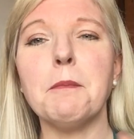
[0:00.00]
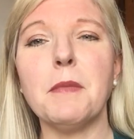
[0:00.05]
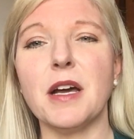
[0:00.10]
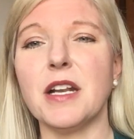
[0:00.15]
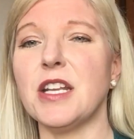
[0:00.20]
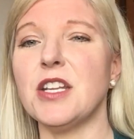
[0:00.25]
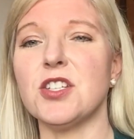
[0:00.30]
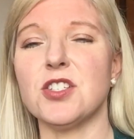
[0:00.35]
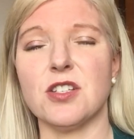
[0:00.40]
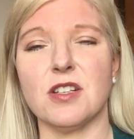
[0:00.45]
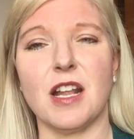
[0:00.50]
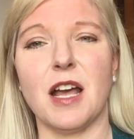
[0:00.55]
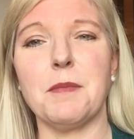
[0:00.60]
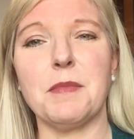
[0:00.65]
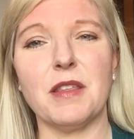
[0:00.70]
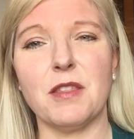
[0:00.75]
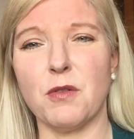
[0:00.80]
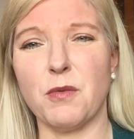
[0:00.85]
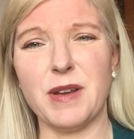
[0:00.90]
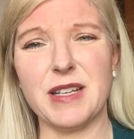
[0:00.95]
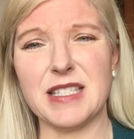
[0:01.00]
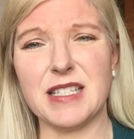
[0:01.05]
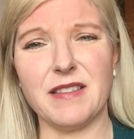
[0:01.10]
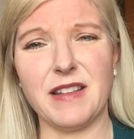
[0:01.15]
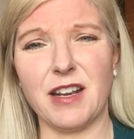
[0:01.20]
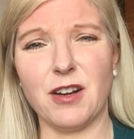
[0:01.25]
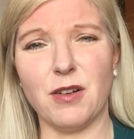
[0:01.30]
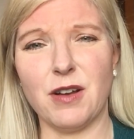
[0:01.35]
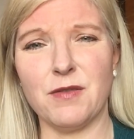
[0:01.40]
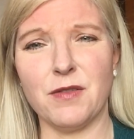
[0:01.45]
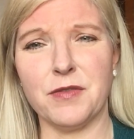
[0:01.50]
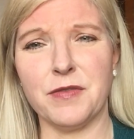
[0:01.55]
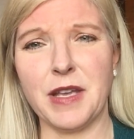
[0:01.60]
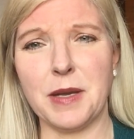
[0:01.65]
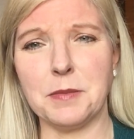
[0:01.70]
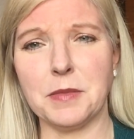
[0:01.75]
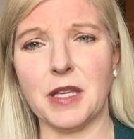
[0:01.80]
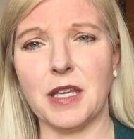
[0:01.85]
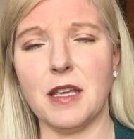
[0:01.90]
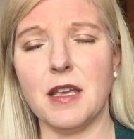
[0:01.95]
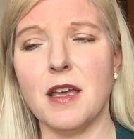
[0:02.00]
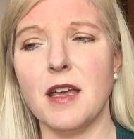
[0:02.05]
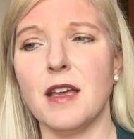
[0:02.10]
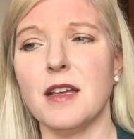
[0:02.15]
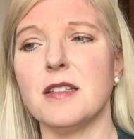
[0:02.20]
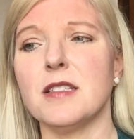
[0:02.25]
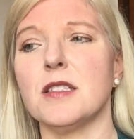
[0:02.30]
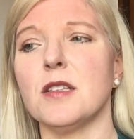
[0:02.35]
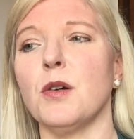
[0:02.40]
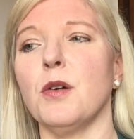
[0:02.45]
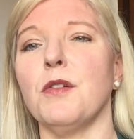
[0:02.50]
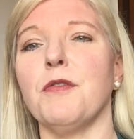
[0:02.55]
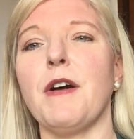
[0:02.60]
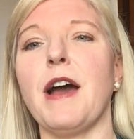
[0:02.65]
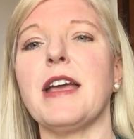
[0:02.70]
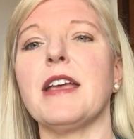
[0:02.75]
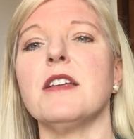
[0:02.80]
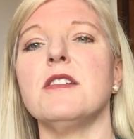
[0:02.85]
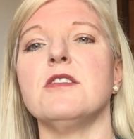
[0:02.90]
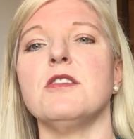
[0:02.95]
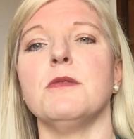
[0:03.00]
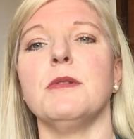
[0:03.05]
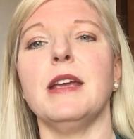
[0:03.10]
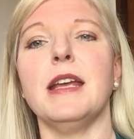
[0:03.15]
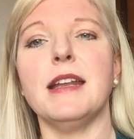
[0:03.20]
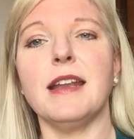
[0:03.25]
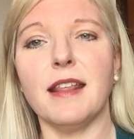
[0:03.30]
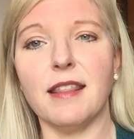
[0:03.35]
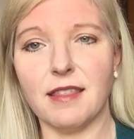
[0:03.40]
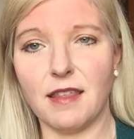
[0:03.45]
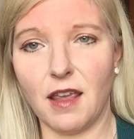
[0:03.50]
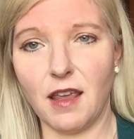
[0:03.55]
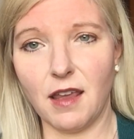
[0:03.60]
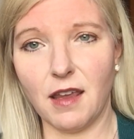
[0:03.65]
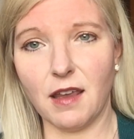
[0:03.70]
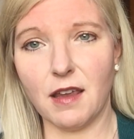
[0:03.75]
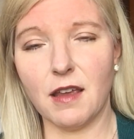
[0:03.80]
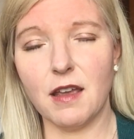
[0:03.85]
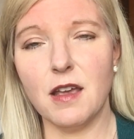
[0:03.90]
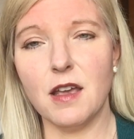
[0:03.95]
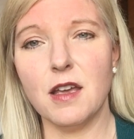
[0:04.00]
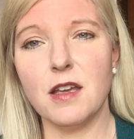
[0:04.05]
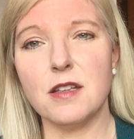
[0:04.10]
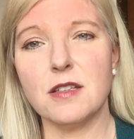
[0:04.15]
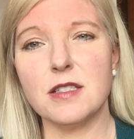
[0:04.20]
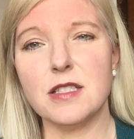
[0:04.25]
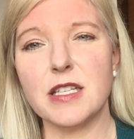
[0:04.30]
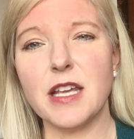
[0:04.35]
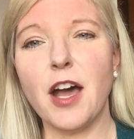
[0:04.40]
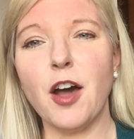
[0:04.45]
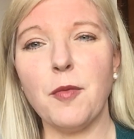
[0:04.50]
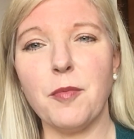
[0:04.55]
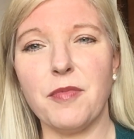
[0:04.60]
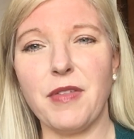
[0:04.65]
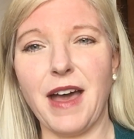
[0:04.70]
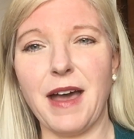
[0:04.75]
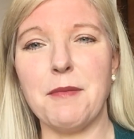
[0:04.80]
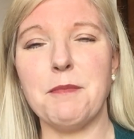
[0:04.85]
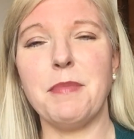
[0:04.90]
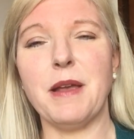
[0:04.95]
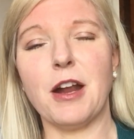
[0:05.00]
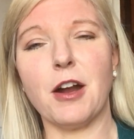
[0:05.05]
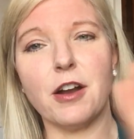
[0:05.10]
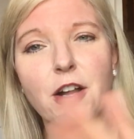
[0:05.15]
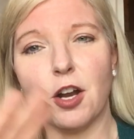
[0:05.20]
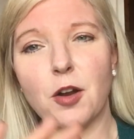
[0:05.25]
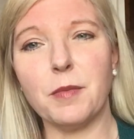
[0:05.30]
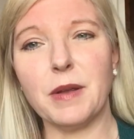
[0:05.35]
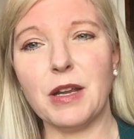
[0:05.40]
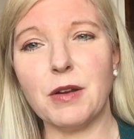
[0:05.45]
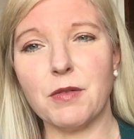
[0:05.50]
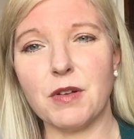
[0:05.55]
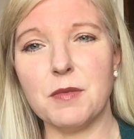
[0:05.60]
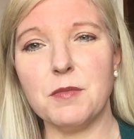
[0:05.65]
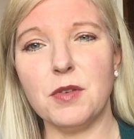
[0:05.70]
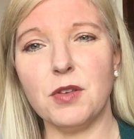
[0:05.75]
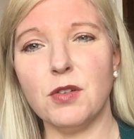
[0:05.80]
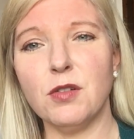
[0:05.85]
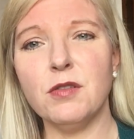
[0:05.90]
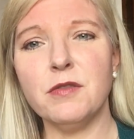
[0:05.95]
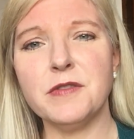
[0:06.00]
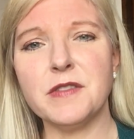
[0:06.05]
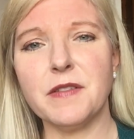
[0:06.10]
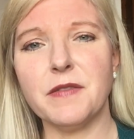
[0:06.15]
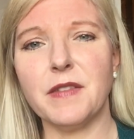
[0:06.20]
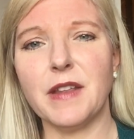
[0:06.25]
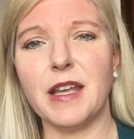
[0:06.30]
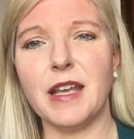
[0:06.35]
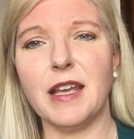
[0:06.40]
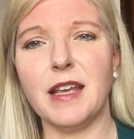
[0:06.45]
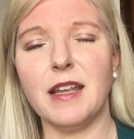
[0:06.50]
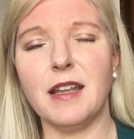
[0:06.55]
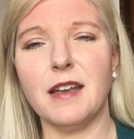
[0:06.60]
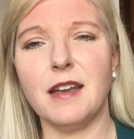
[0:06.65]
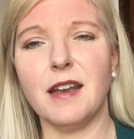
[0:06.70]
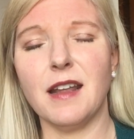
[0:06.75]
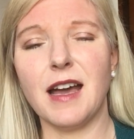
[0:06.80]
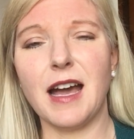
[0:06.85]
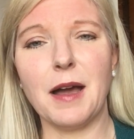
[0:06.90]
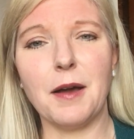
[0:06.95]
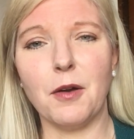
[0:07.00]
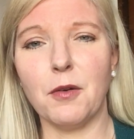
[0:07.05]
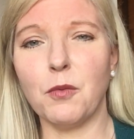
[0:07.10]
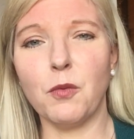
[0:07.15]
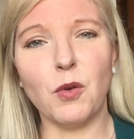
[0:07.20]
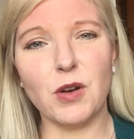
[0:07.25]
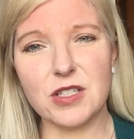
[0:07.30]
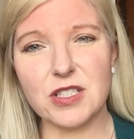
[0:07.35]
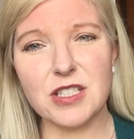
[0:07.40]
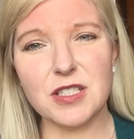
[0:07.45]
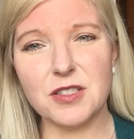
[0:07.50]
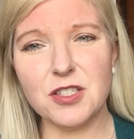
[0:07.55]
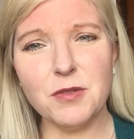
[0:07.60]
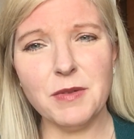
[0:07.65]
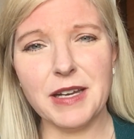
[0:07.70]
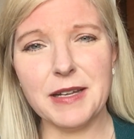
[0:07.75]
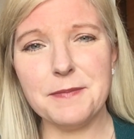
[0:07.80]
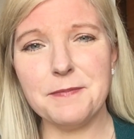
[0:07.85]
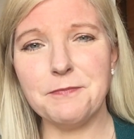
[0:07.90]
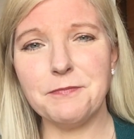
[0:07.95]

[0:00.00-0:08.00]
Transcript: money should not be the reason they don't have a family. So if I can do anything to help that barrier be removed, then I want to do it.